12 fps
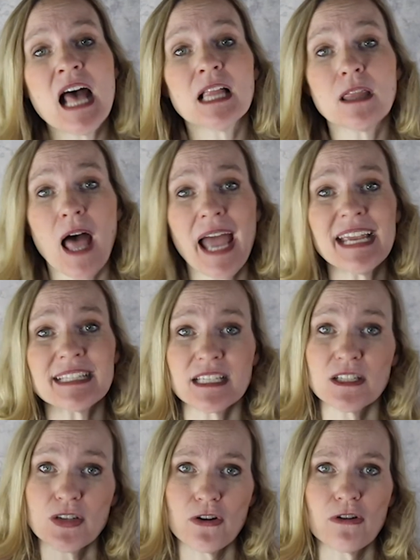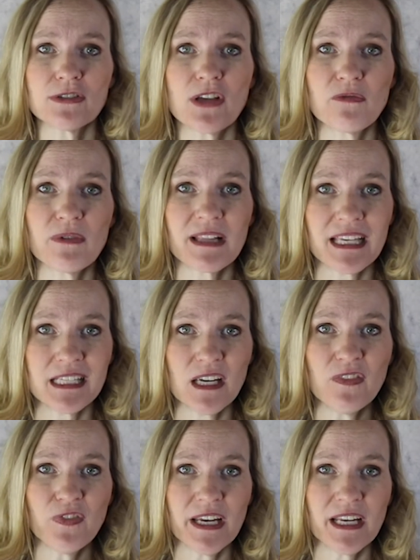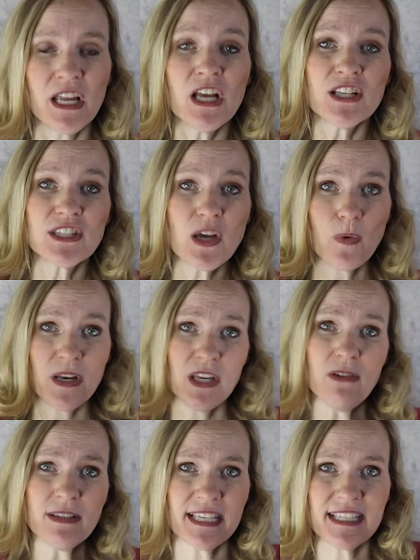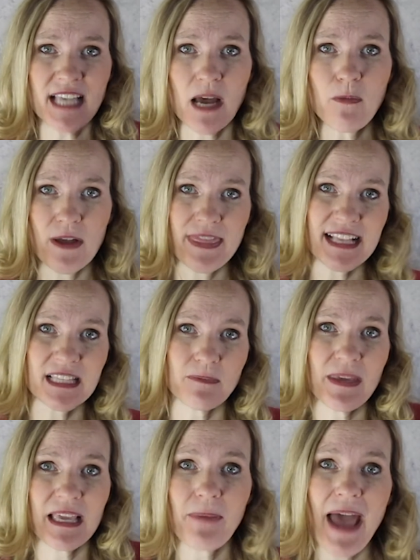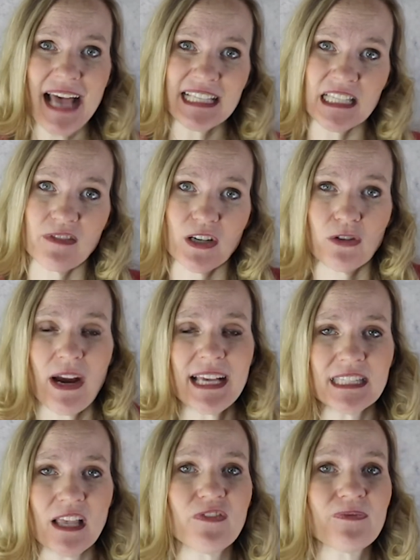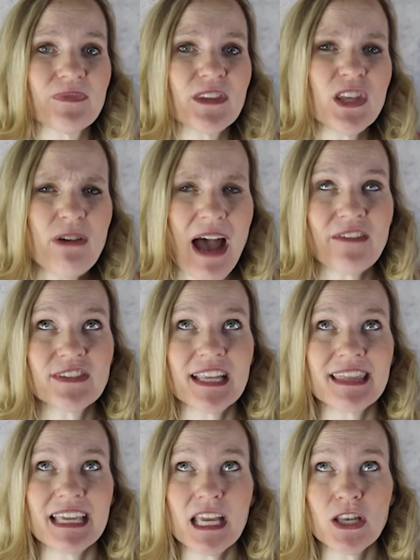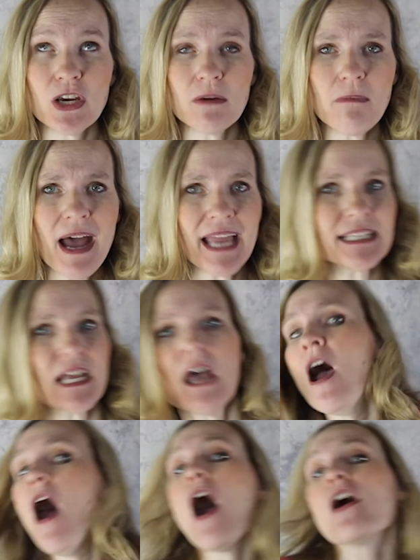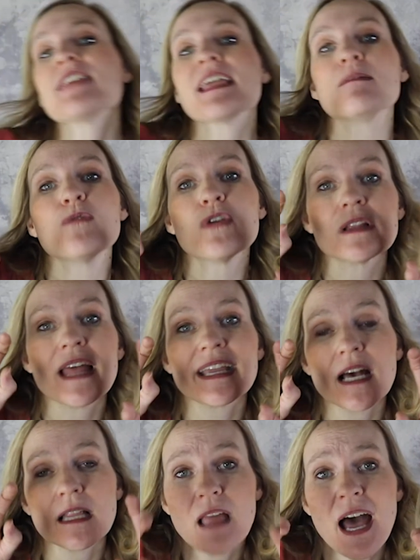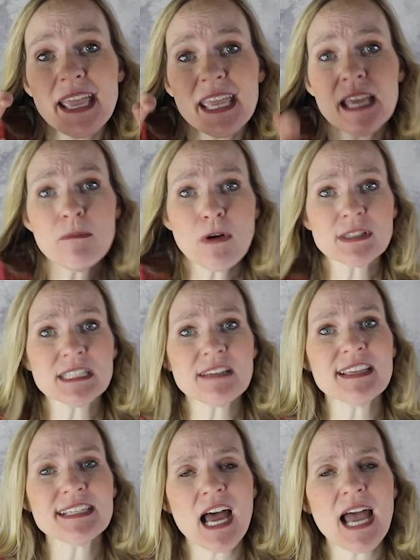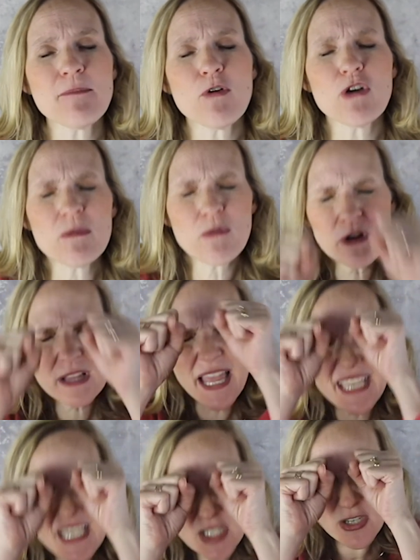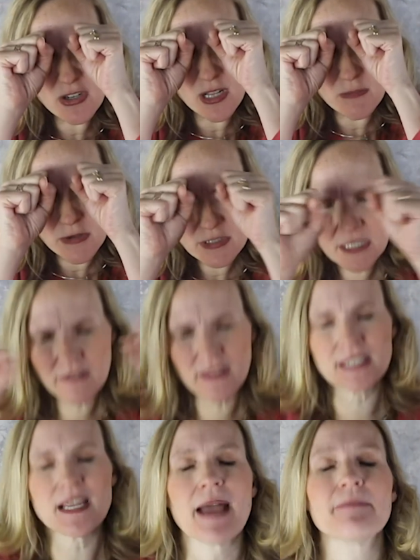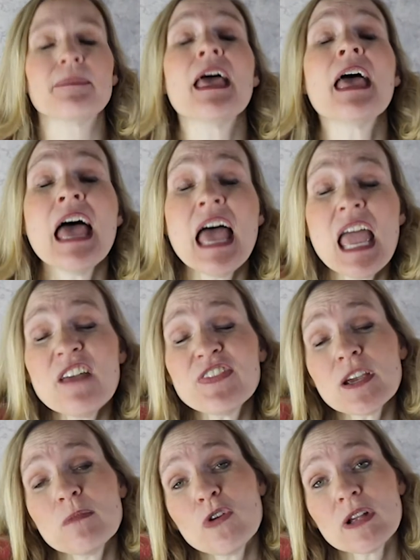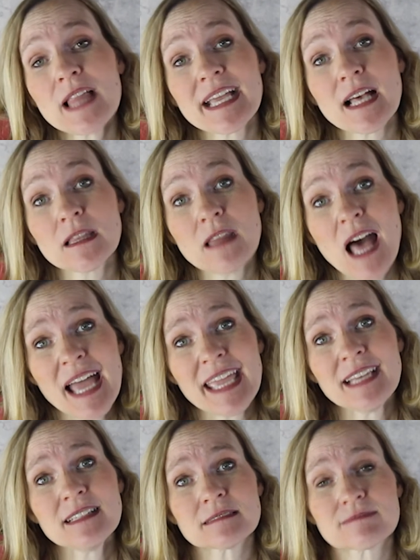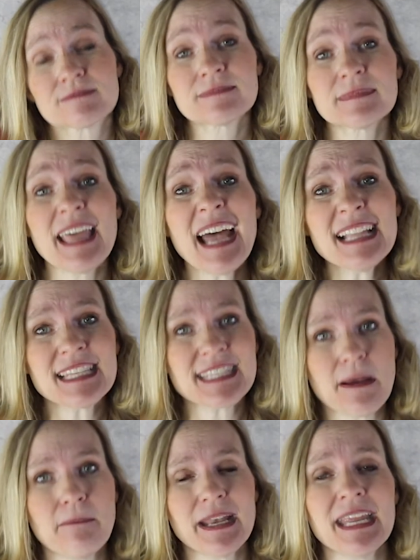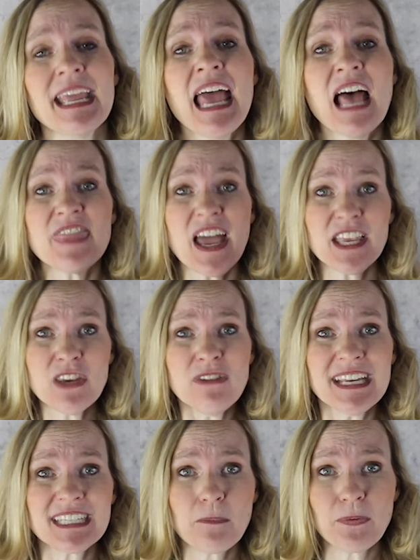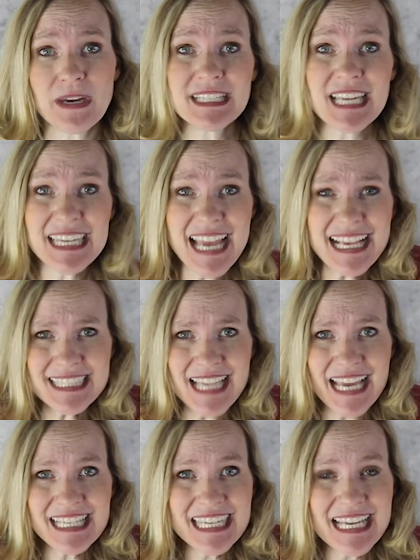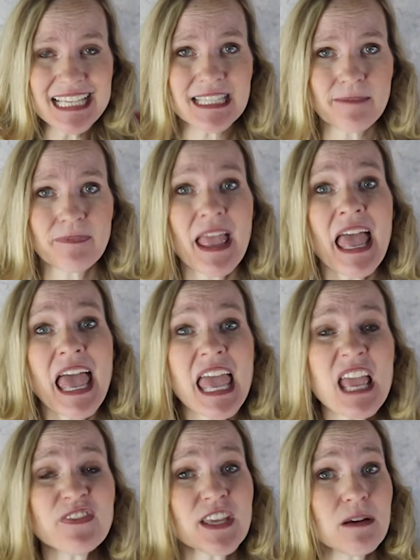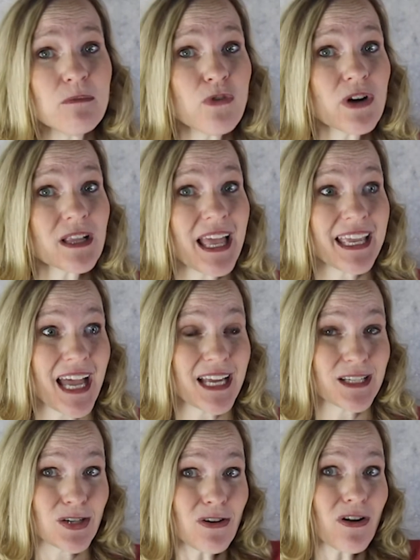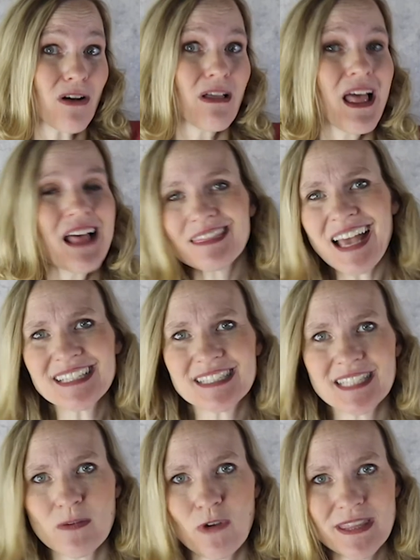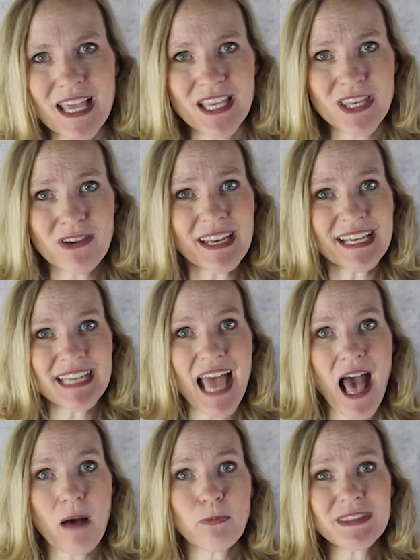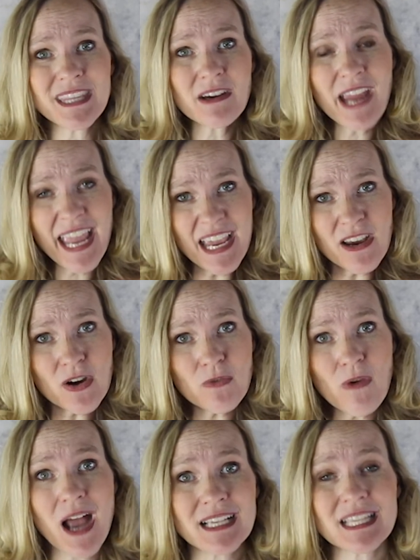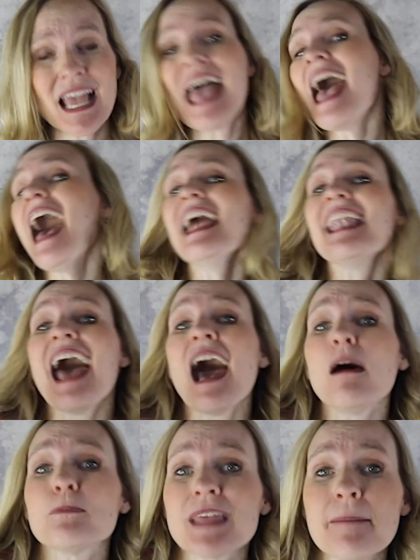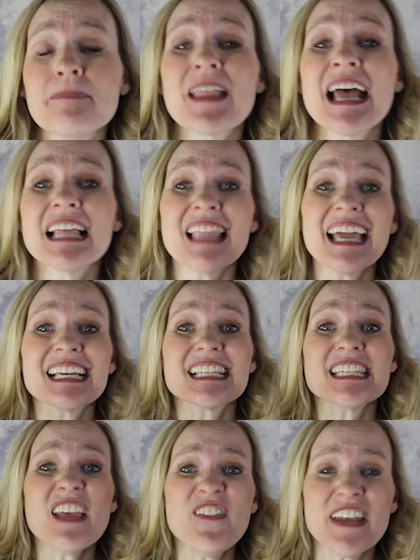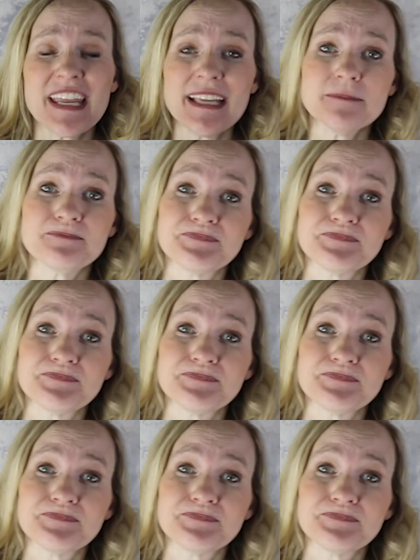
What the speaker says: lions and turtles are really different. So when you see someone that's being passive aggressive, you have to think in your mind, are they more like a lion most of the time or more like a turtle most of the time? If they're more like a lion, that's somebody that you need to bring to yes ideas. If they're more like a turtle, that's someone that you need to help with their anger rocks and help them, like Tiffany,